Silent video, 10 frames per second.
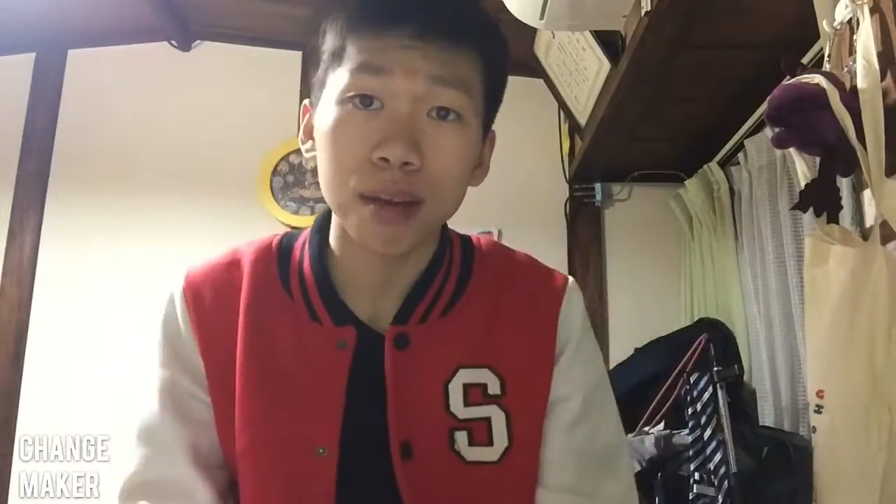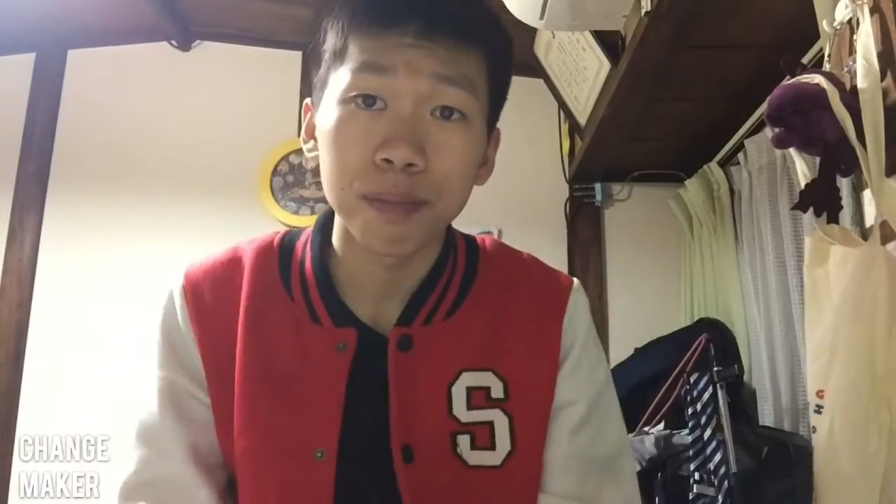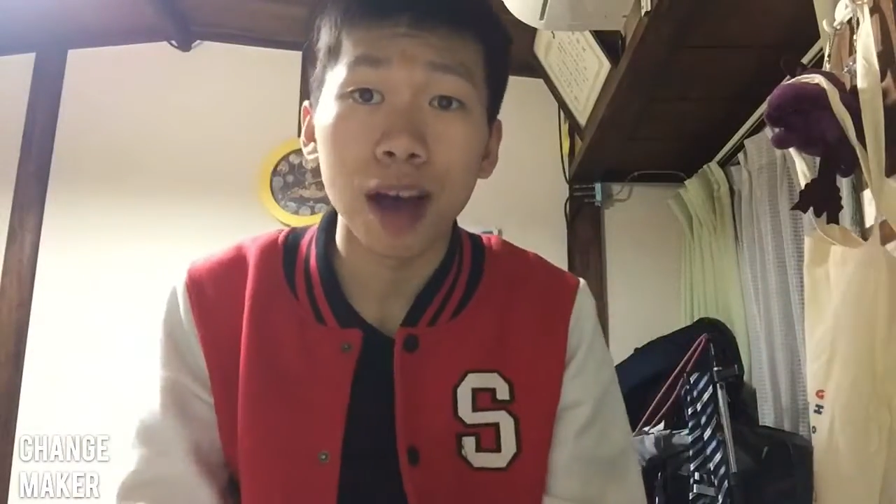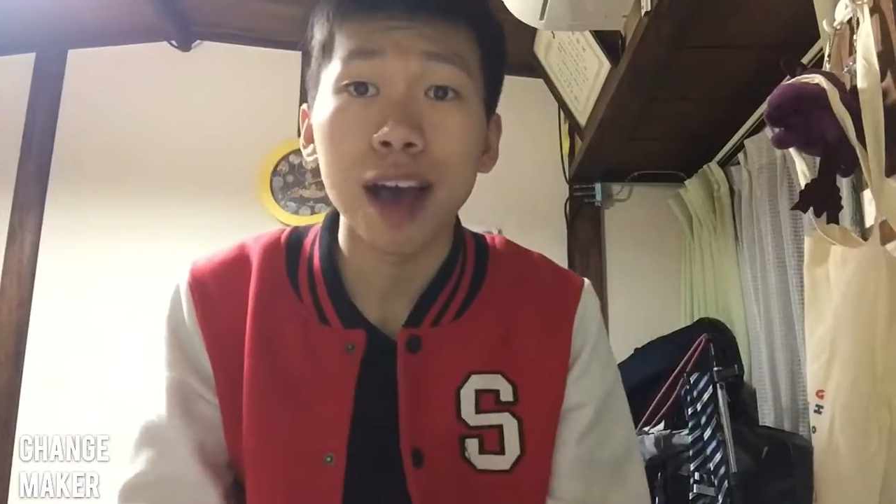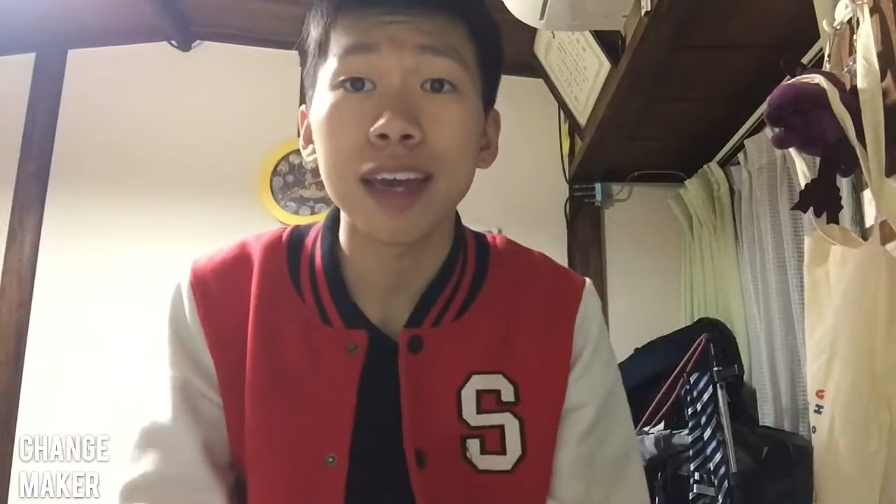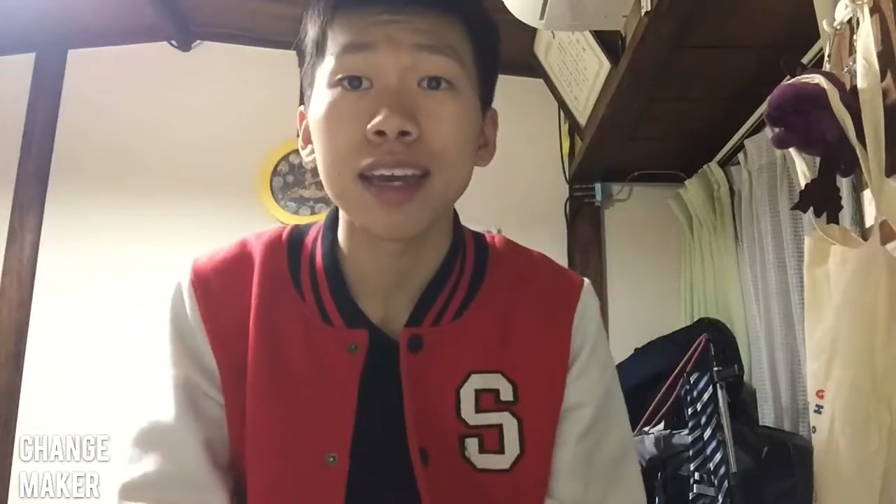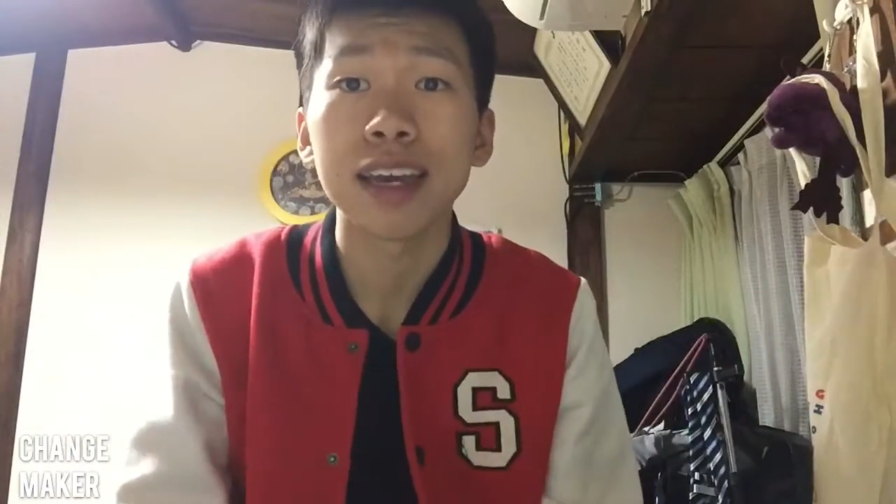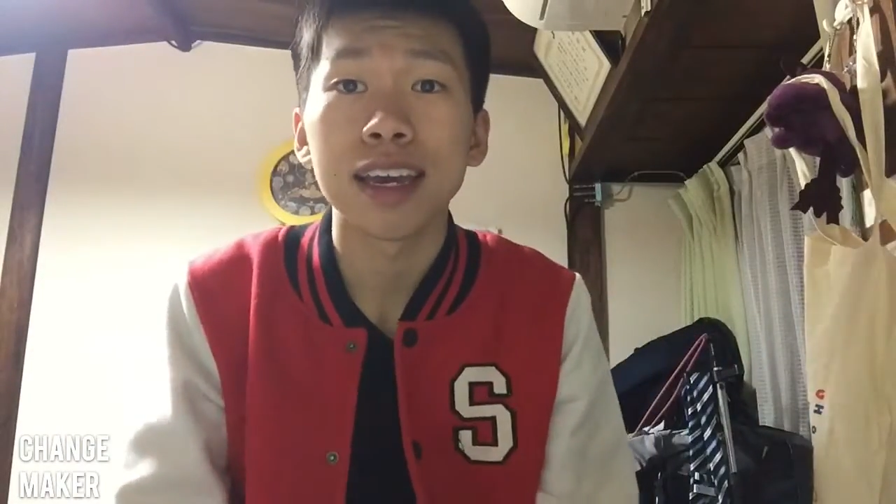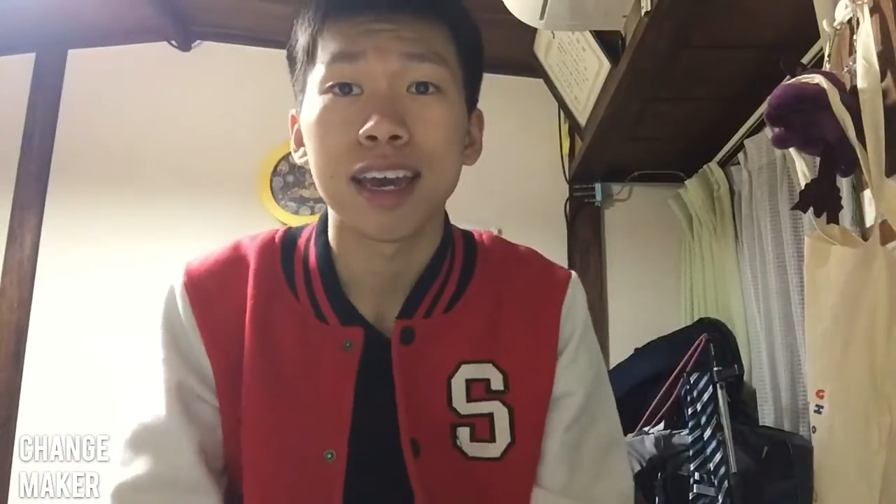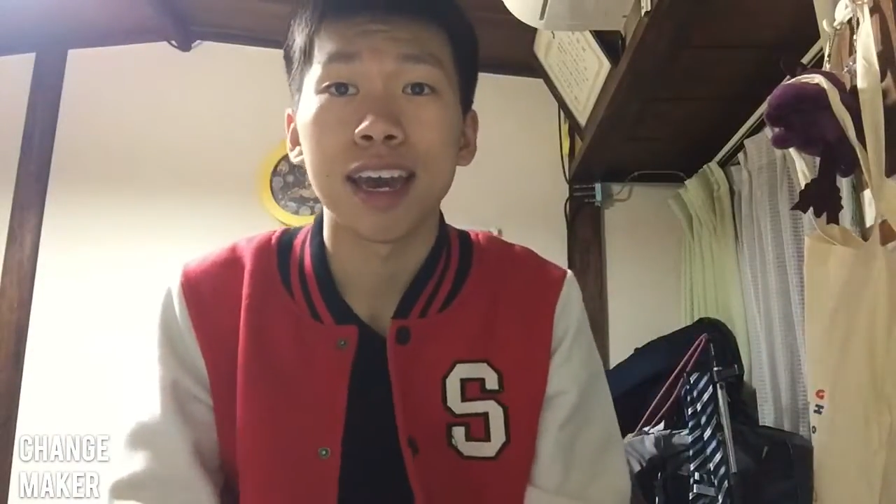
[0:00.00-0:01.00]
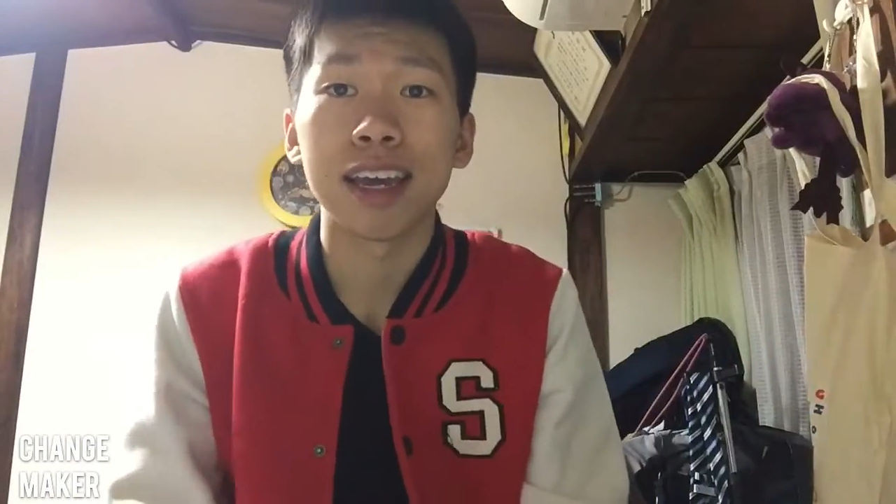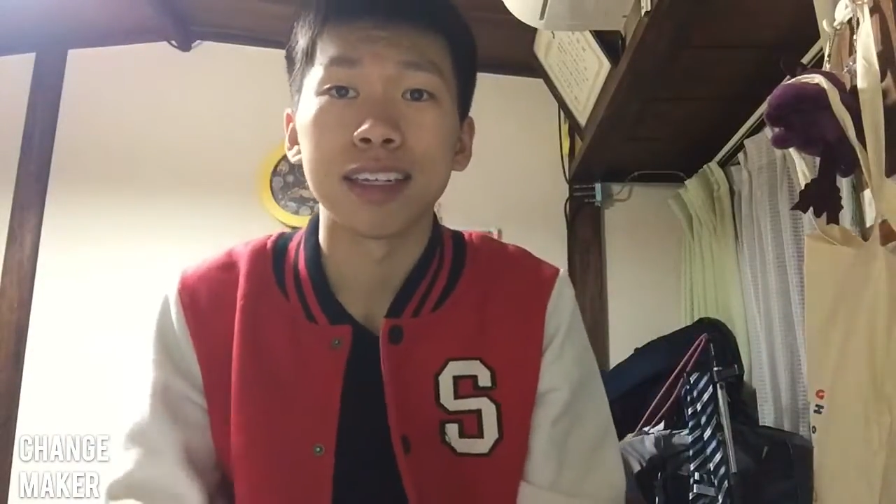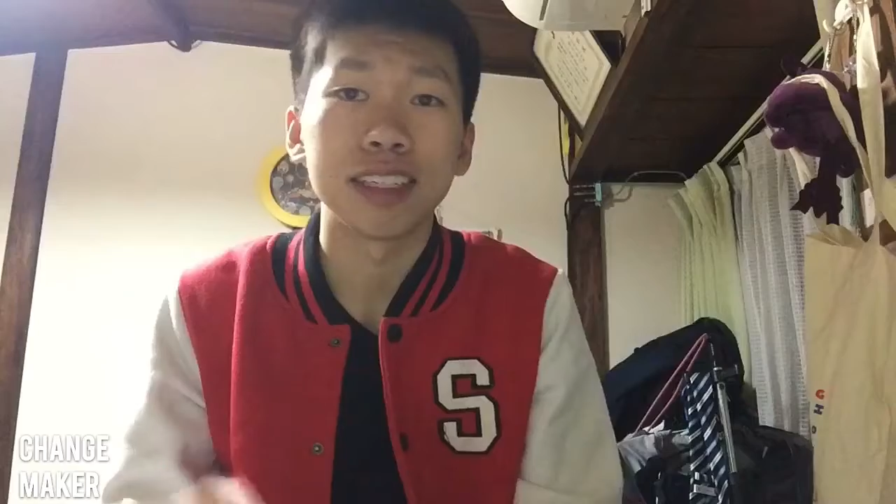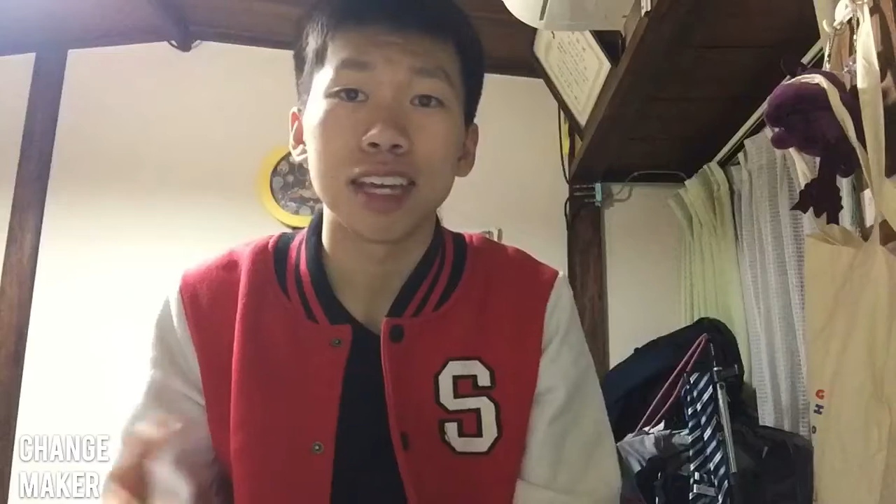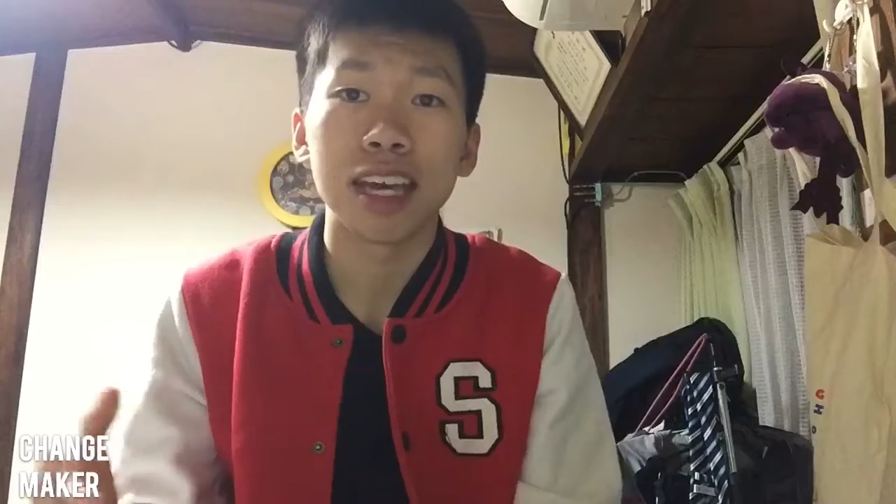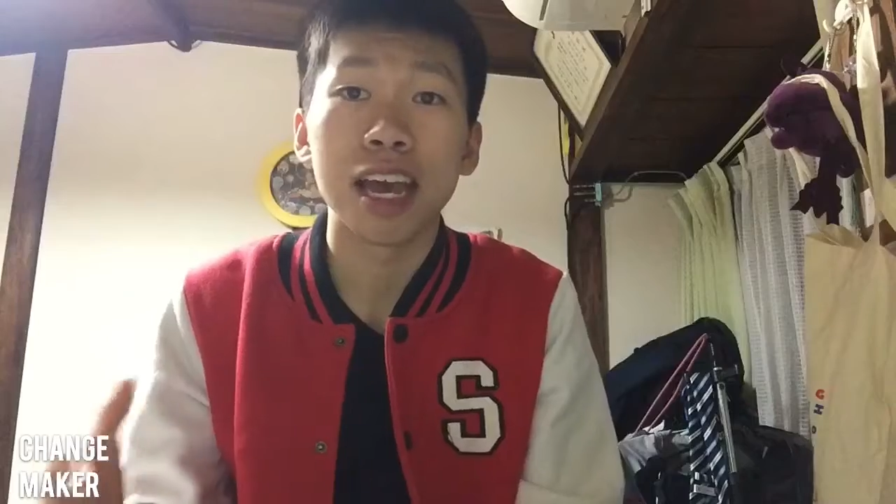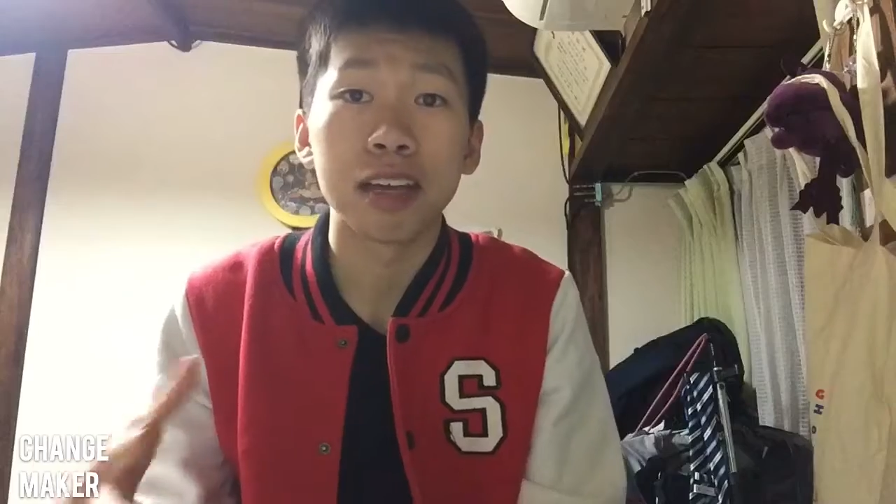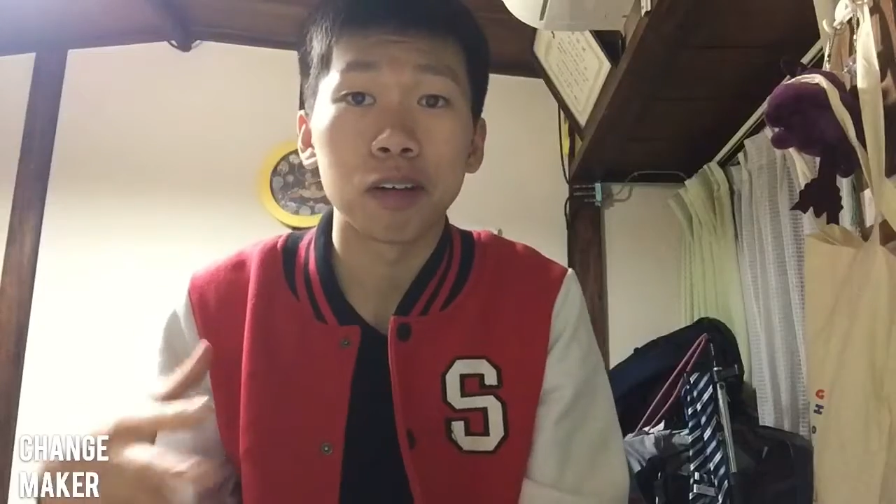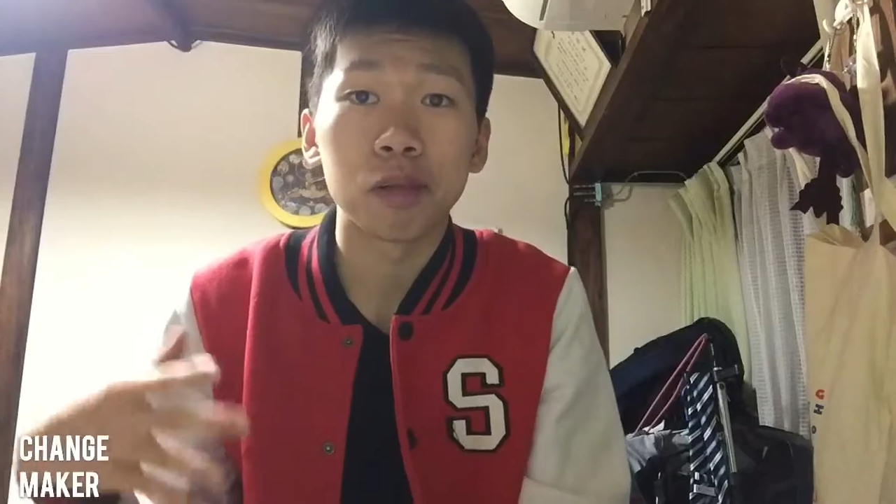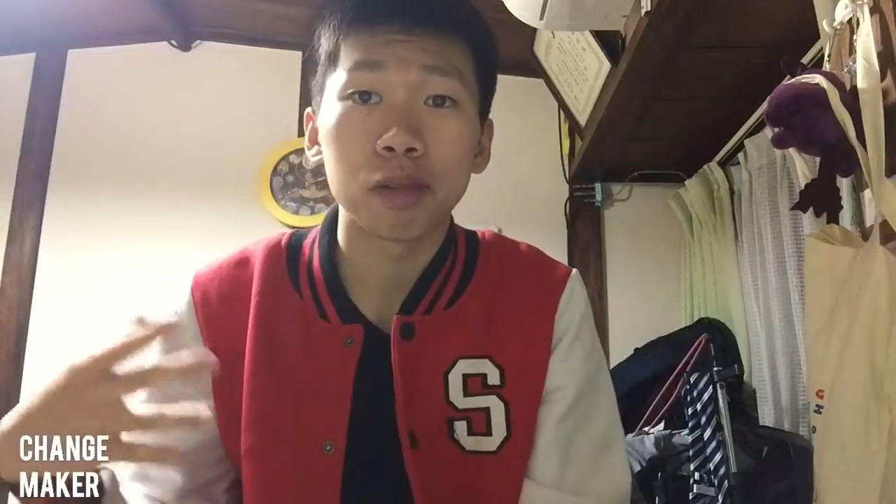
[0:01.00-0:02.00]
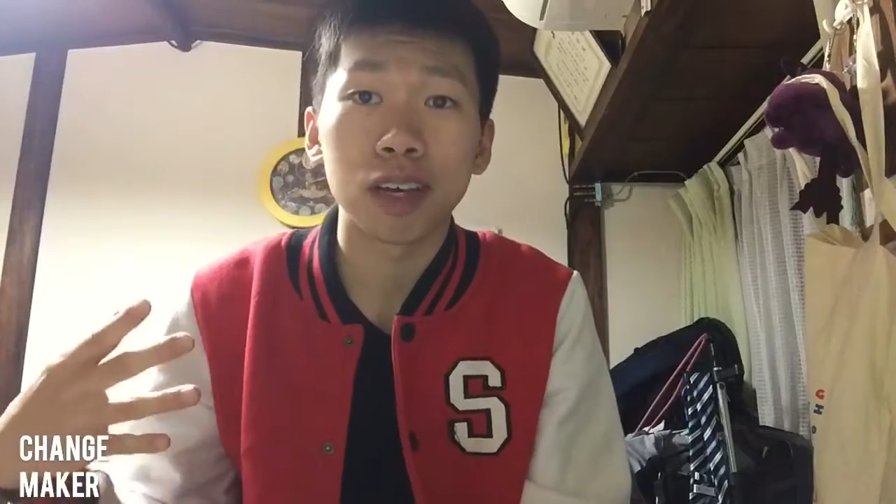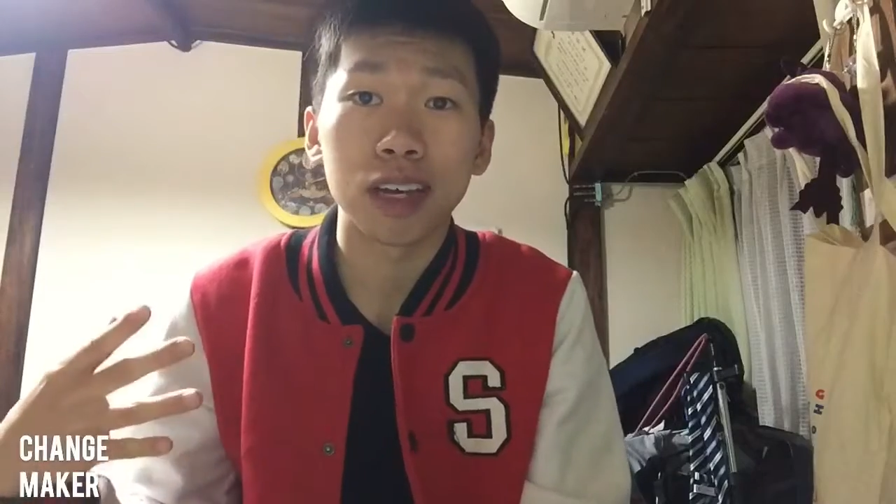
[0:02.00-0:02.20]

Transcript: buy and yeah, and oh,